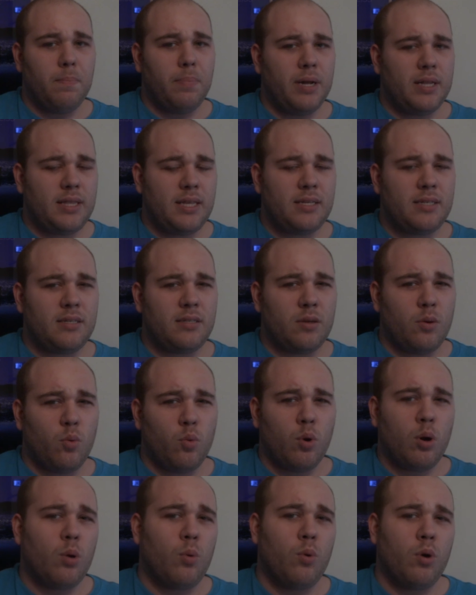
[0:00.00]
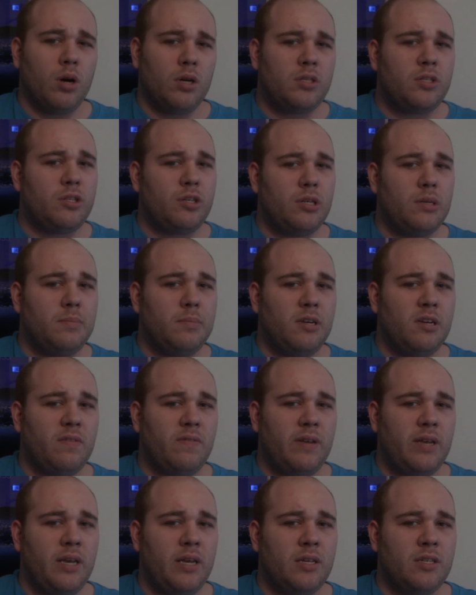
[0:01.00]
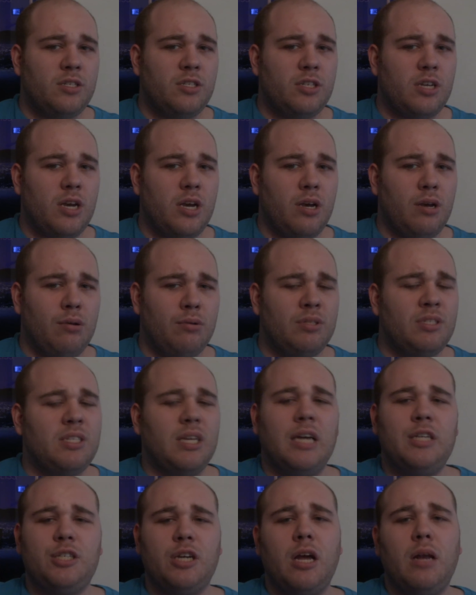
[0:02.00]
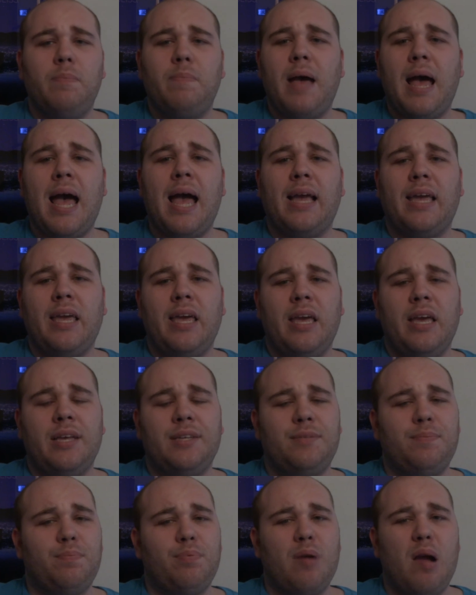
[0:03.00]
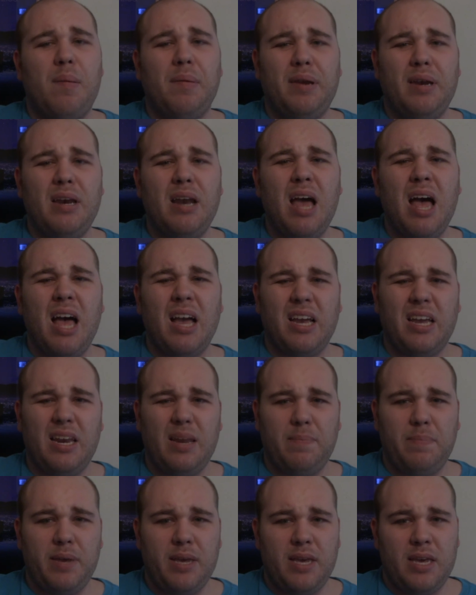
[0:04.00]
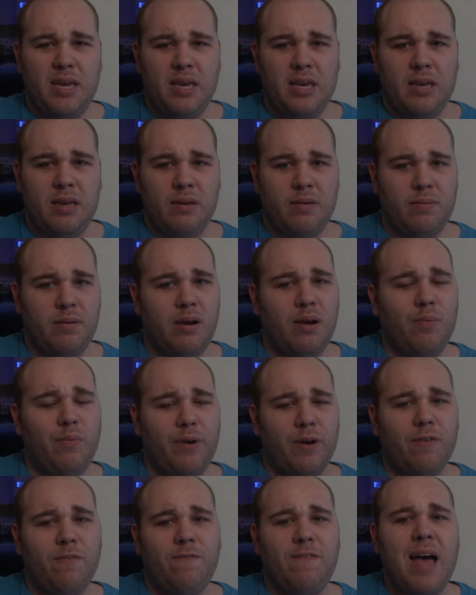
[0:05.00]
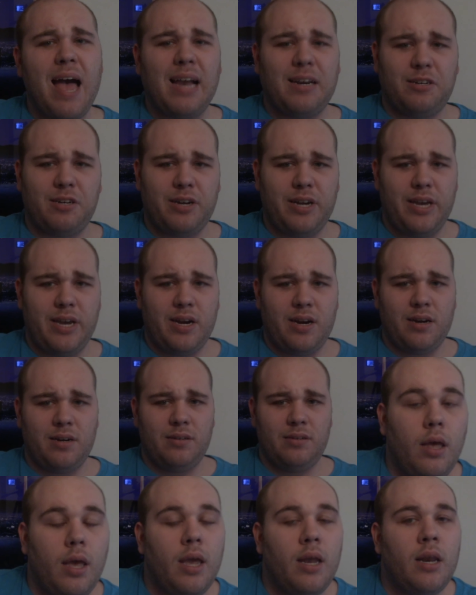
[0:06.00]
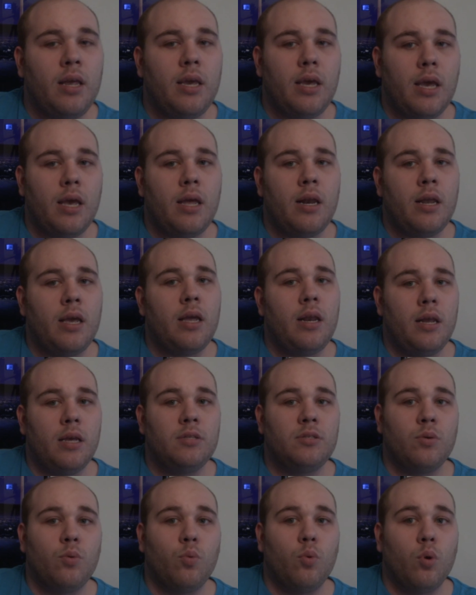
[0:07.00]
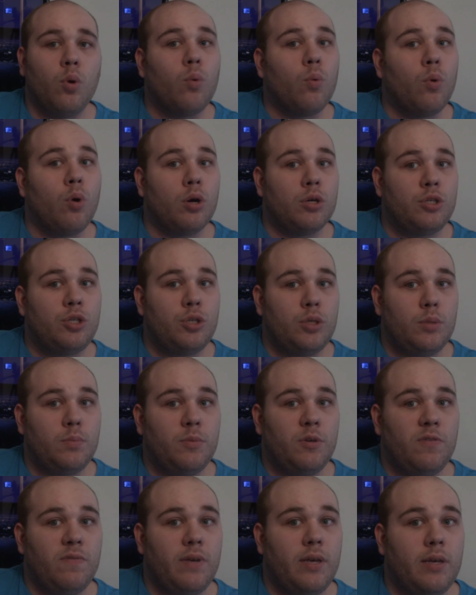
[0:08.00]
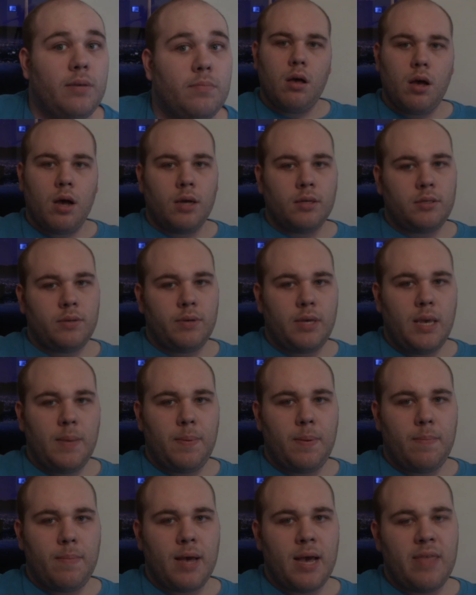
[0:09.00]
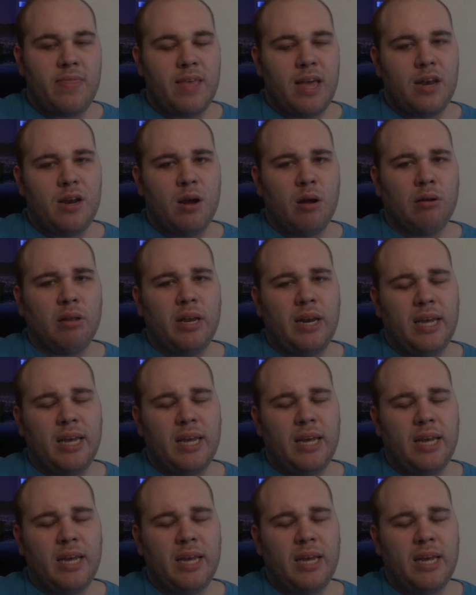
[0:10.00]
But this is a World War II movie, so such unpacking is probably not going to be a real factor here. And again, it is a World War II movie. Also keep in mind that Nolan